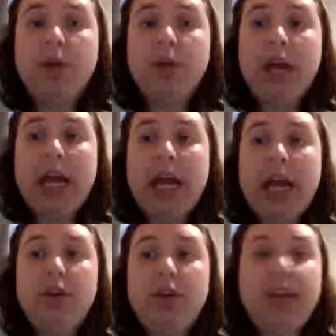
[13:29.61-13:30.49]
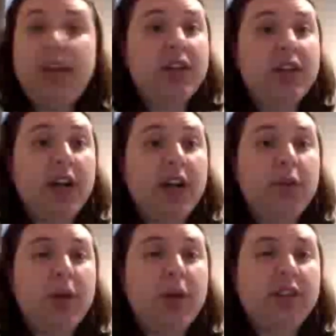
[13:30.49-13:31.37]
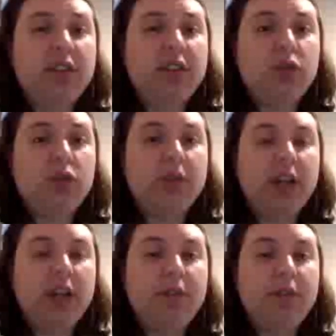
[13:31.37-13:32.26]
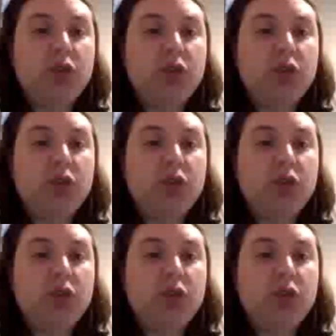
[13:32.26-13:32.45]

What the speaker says: including the Attack of the Grask digital television